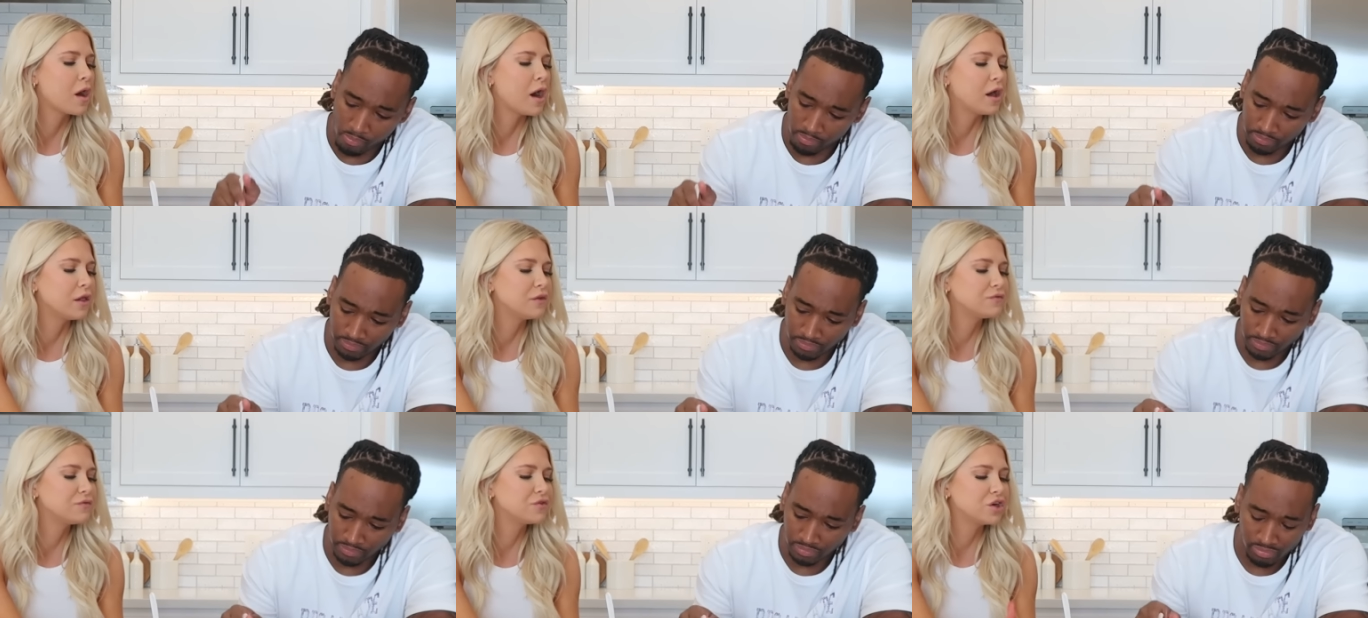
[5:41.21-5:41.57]

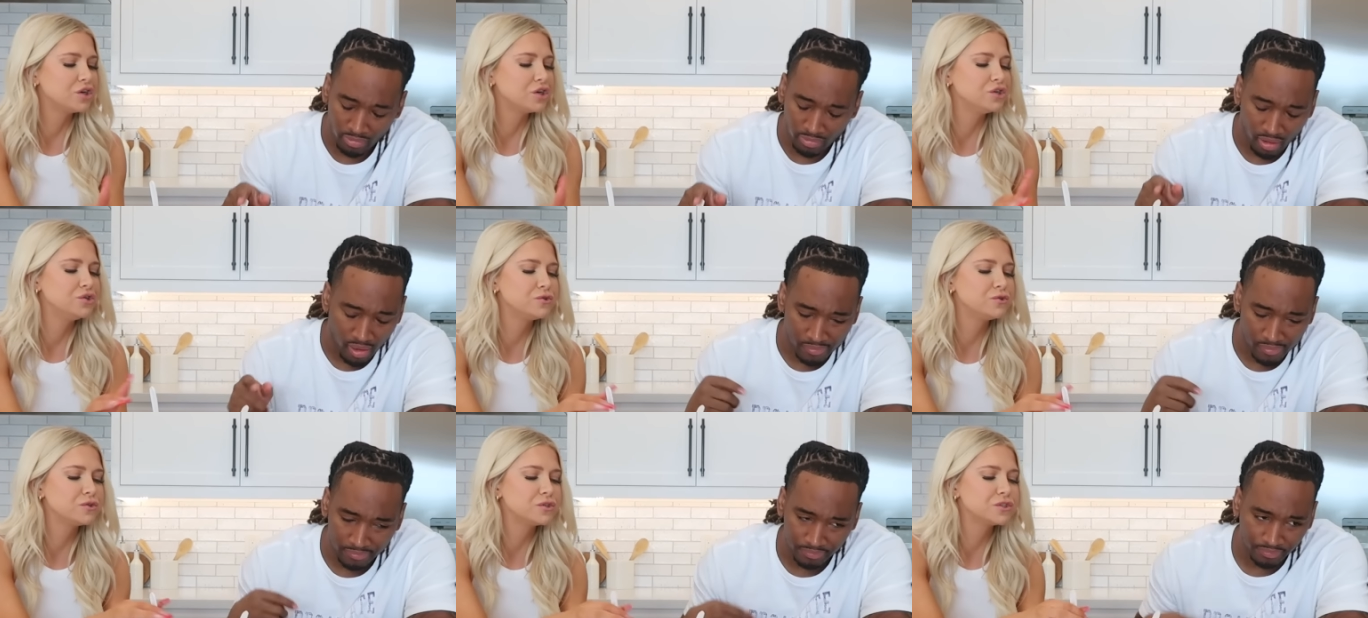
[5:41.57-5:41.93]
Speaker 1: Olive
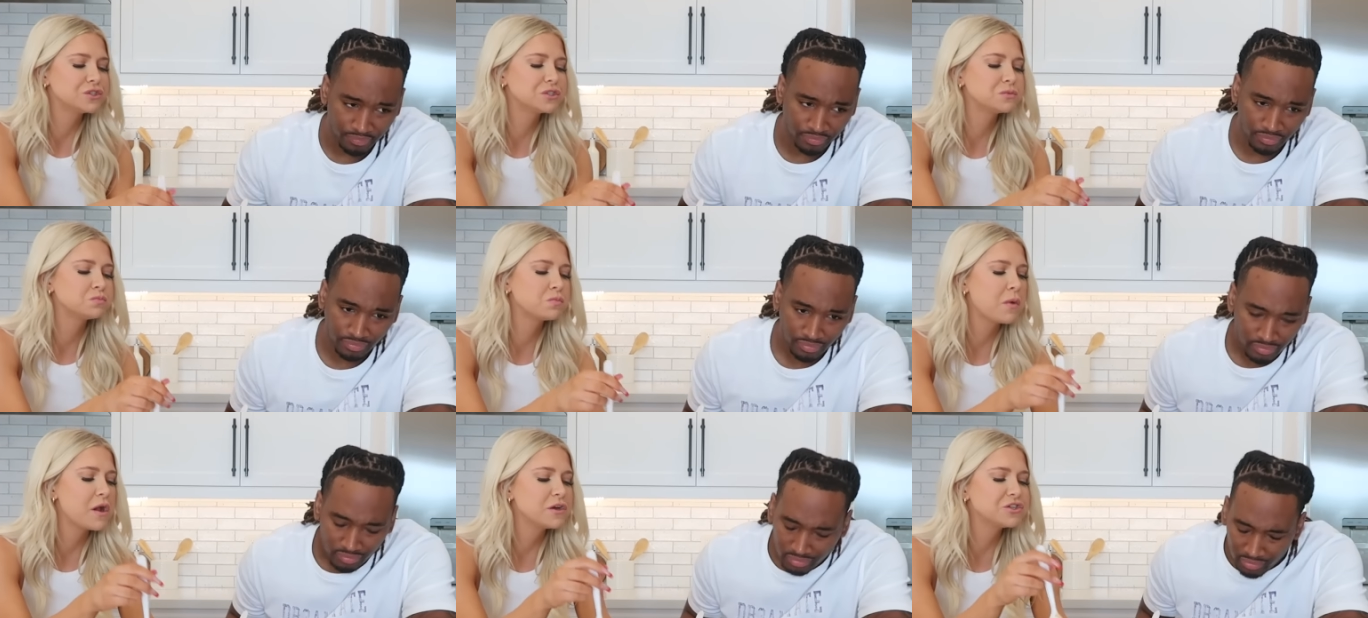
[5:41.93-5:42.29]
Garden
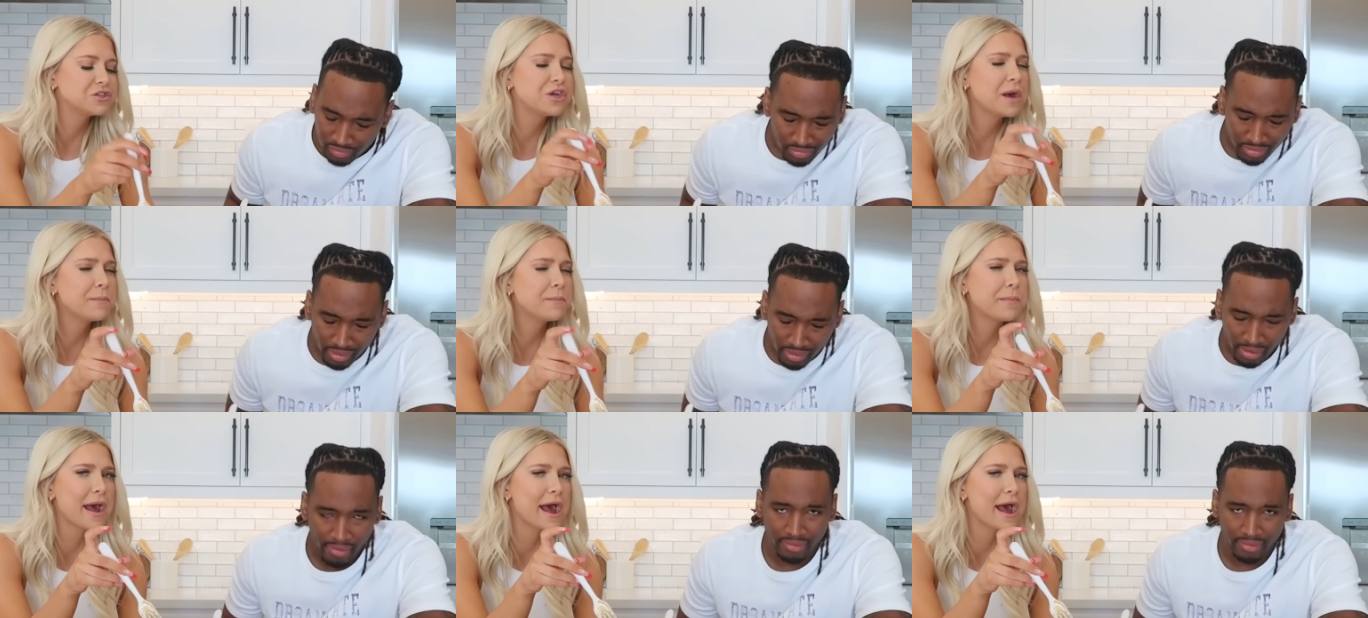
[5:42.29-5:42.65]
noodles.
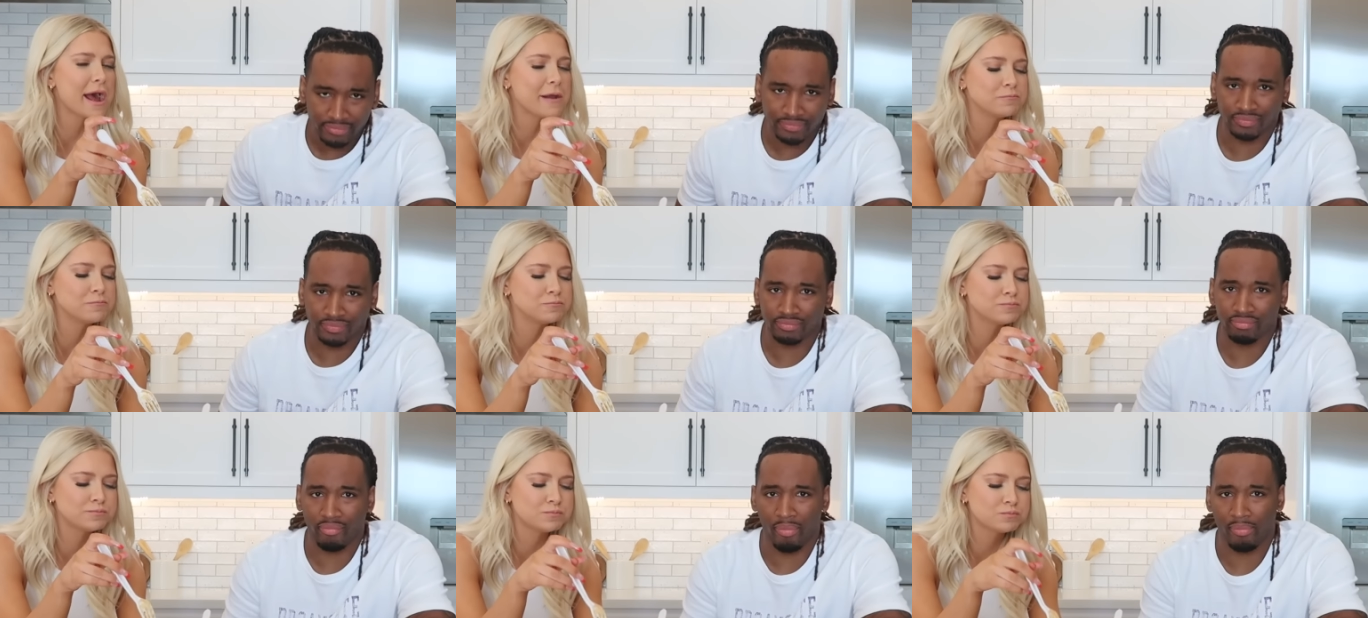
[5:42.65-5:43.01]
It's not
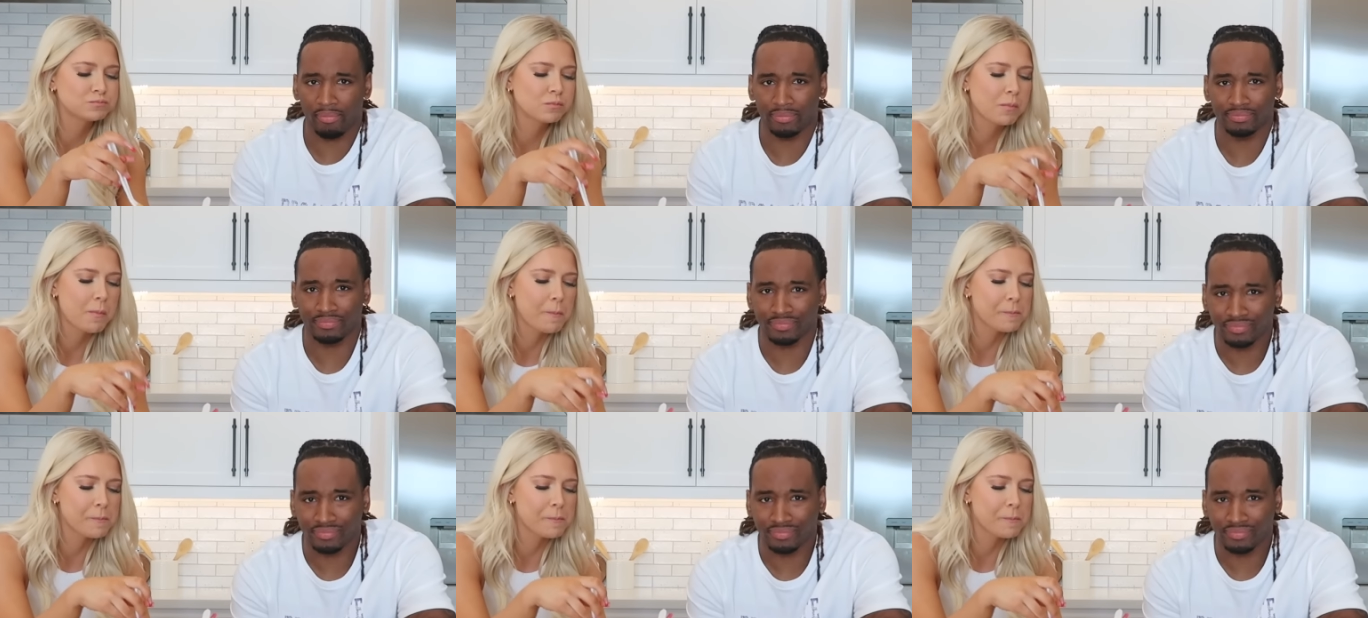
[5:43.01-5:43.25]
bad.